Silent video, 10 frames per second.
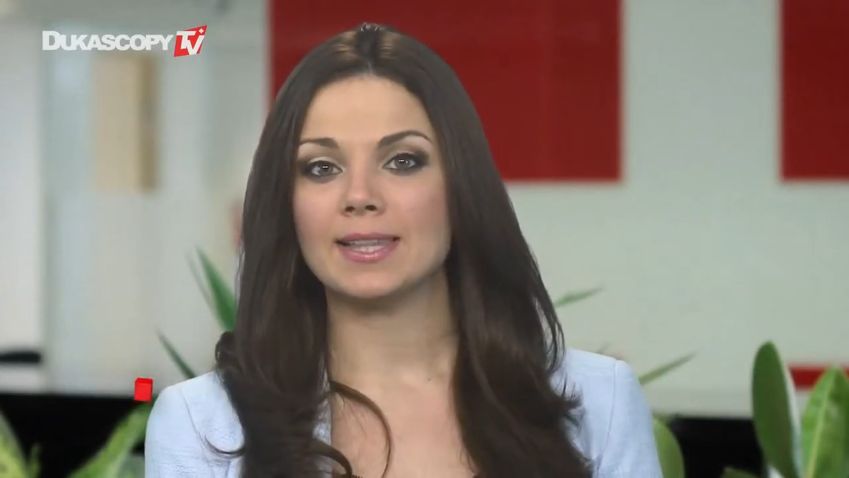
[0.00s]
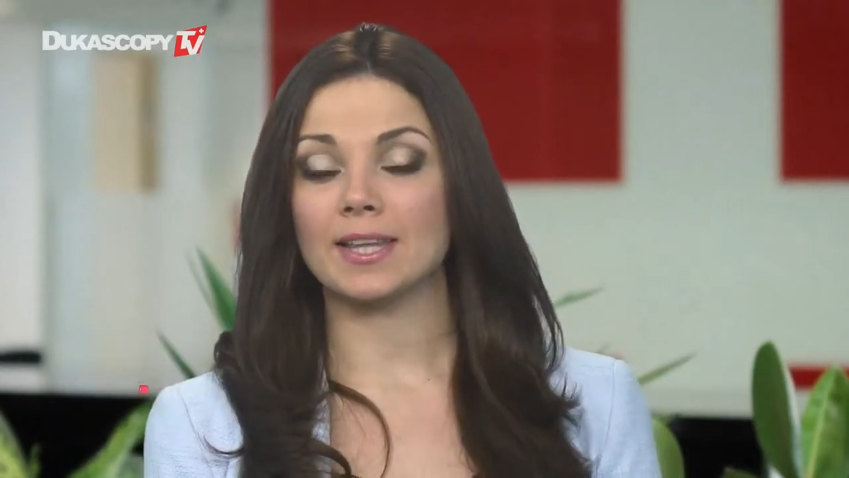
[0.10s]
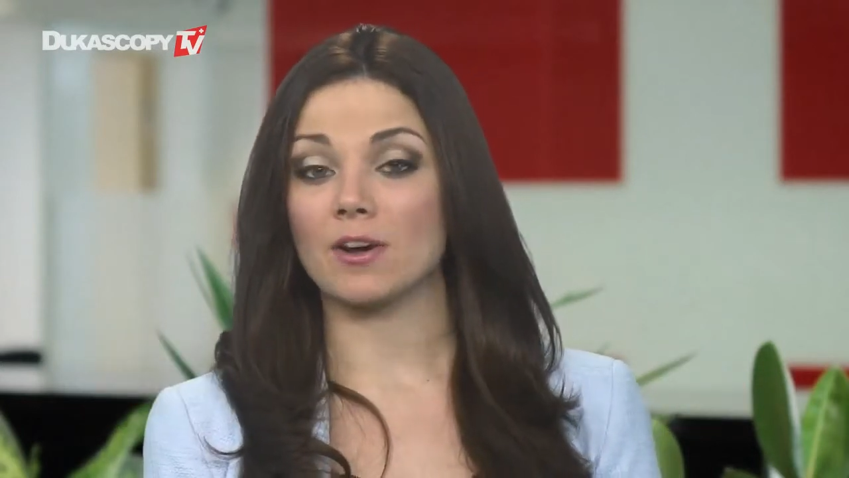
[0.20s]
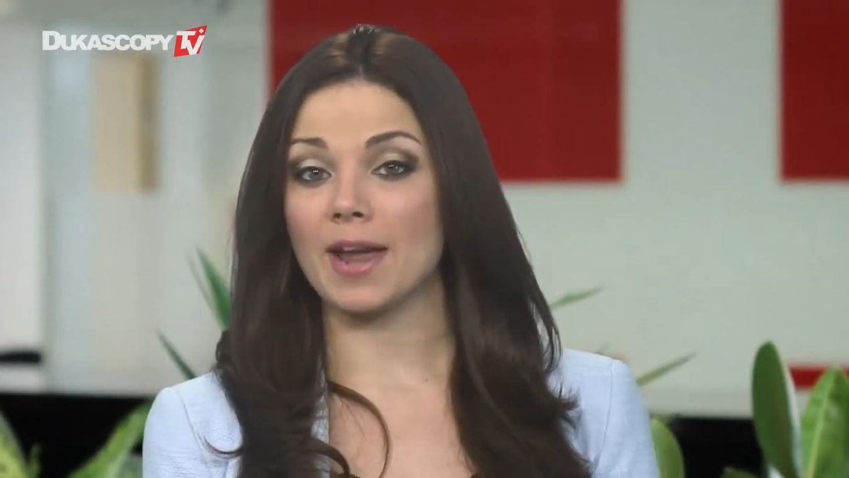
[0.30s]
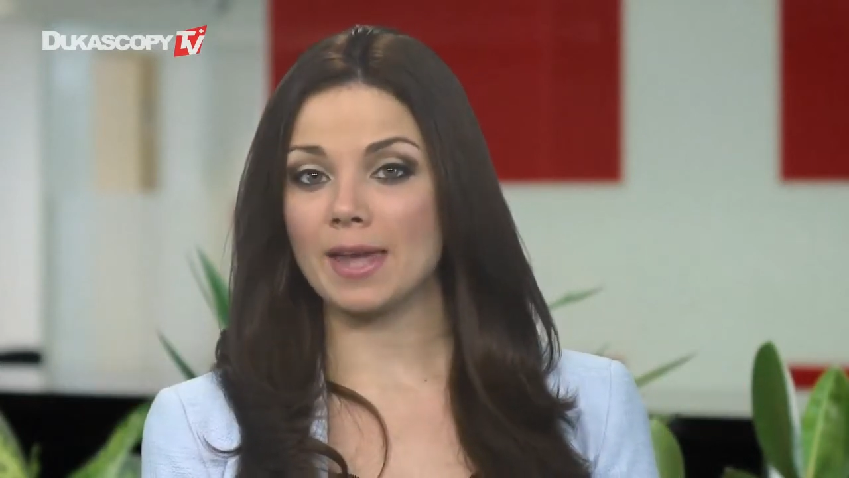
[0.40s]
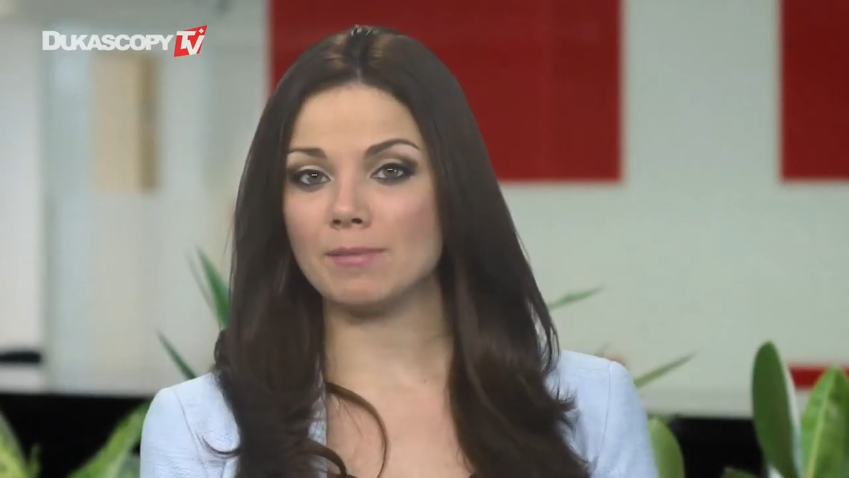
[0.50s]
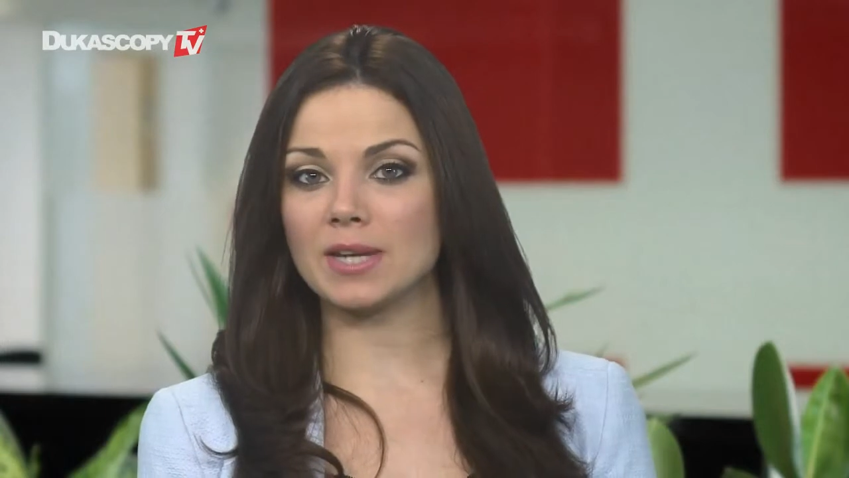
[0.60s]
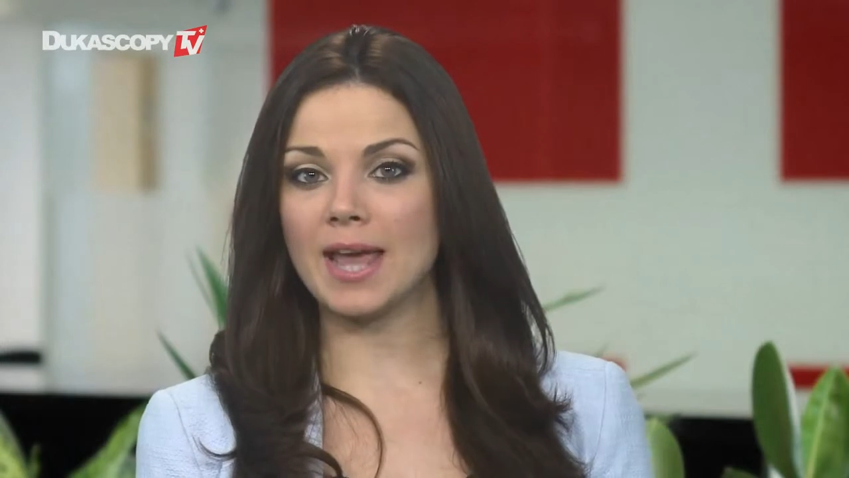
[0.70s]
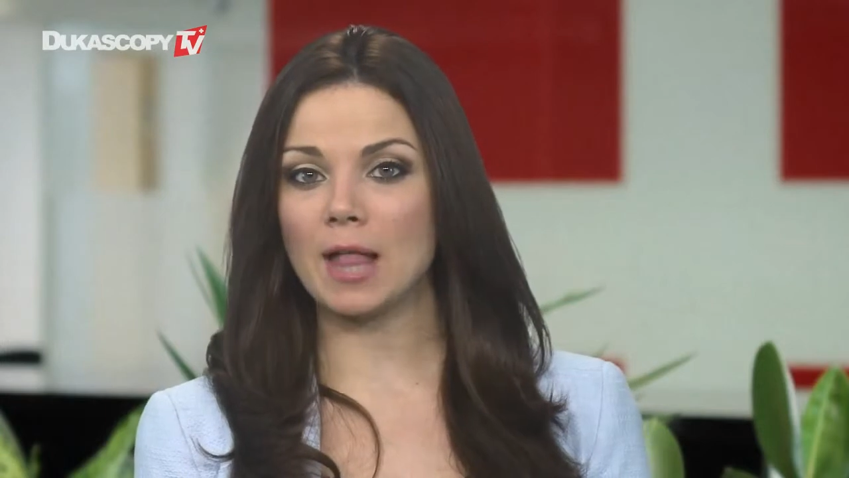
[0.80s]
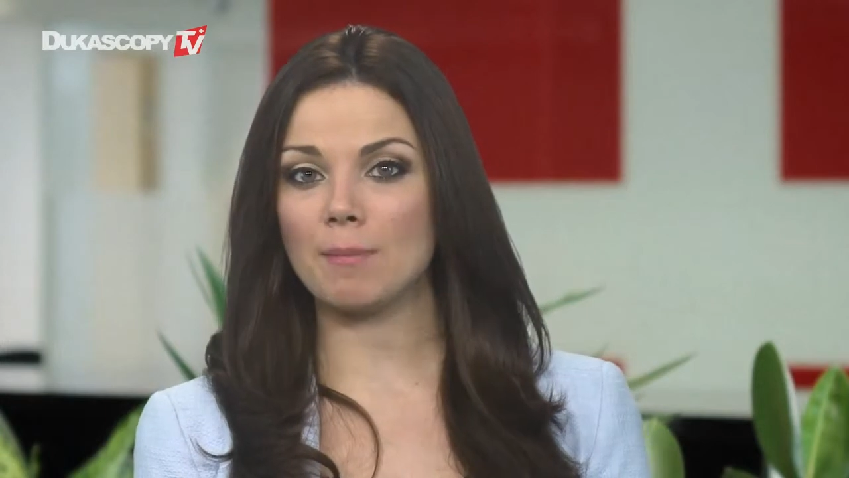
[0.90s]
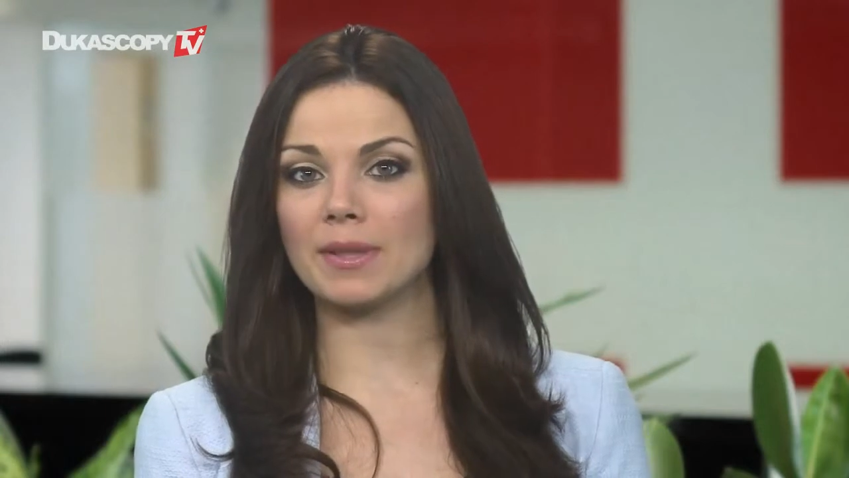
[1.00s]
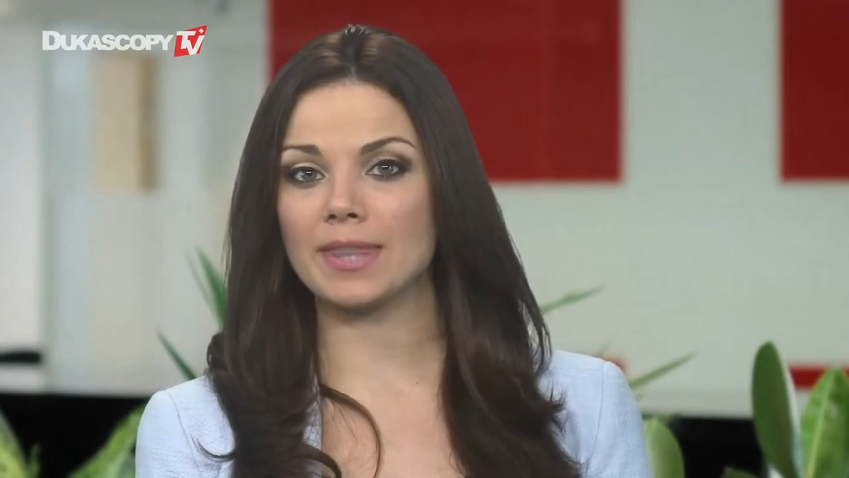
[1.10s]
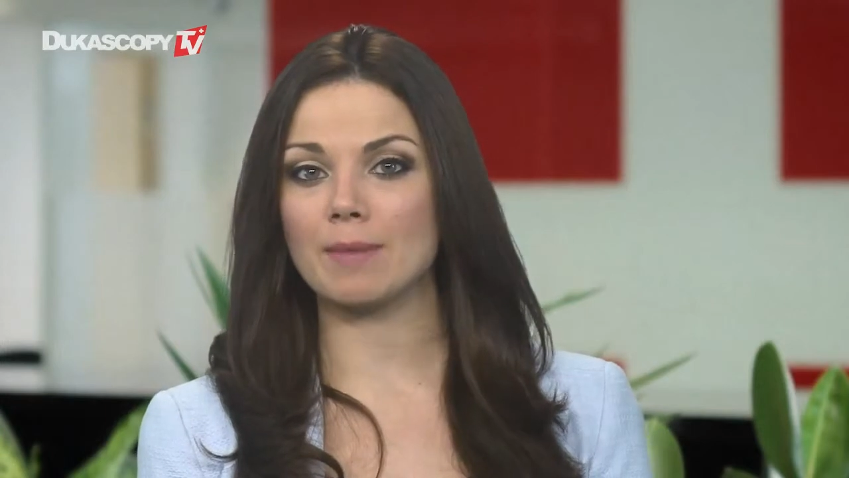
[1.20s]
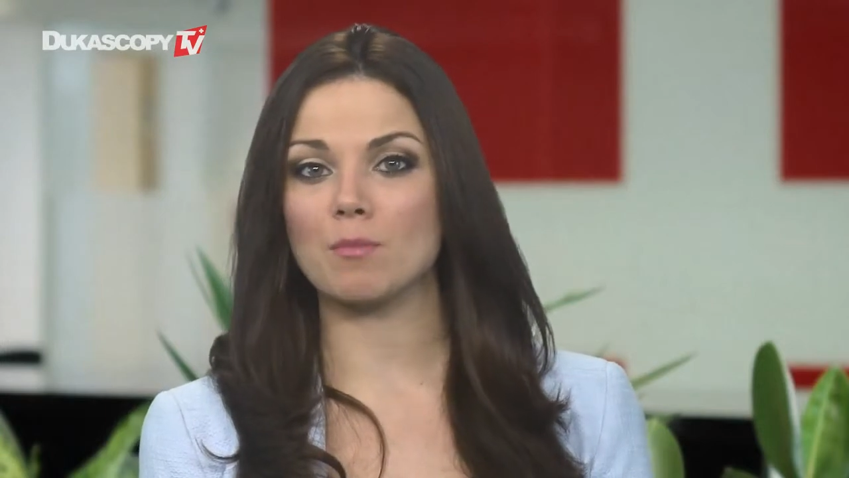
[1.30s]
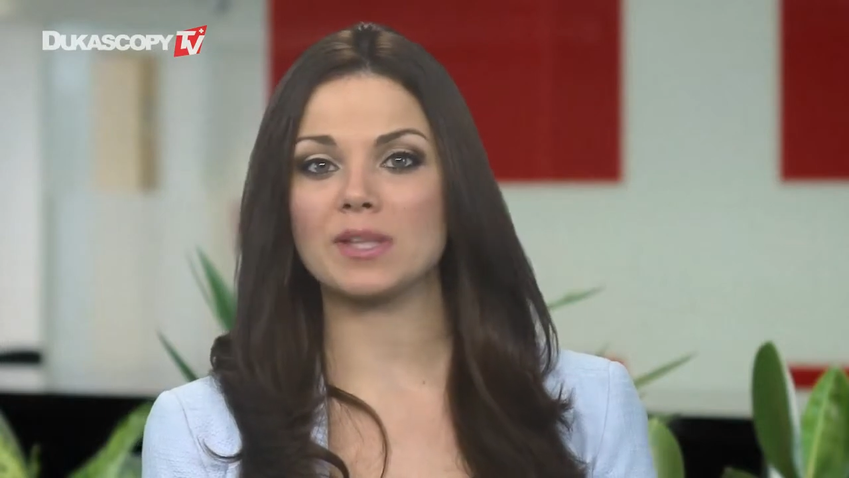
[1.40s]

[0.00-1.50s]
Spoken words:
that are aimed at helping them